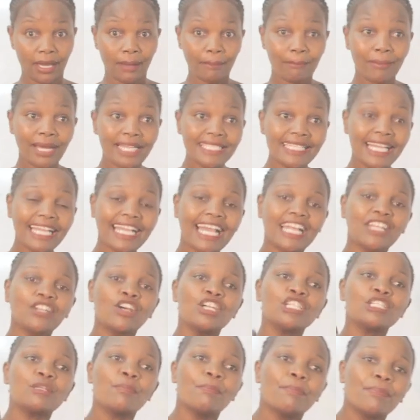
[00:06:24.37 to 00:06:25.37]
But I
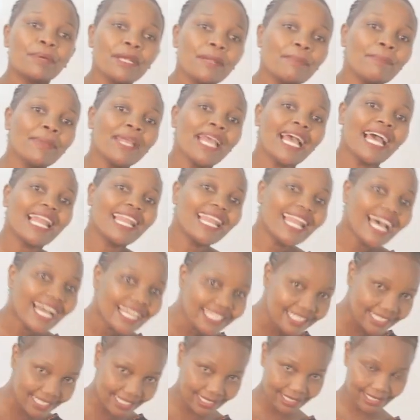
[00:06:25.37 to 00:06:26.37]
cannot prepare
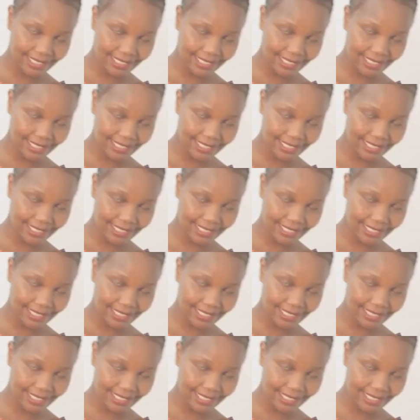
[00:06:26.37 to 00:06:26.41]
lunch